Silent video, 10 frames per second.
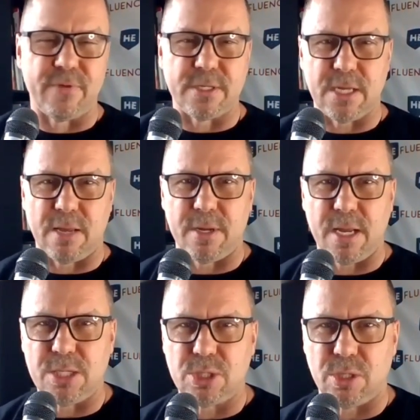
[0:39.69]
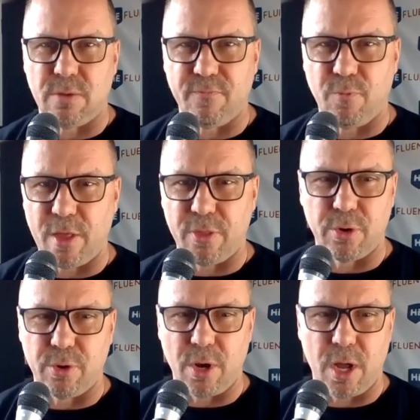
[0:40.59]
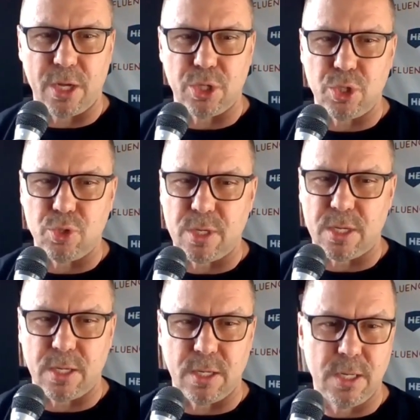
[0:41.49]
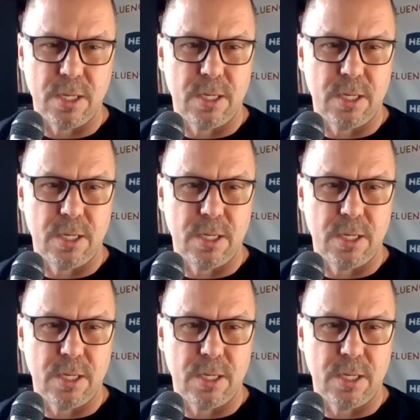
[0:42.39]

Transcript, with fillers: examination of whether or not you can,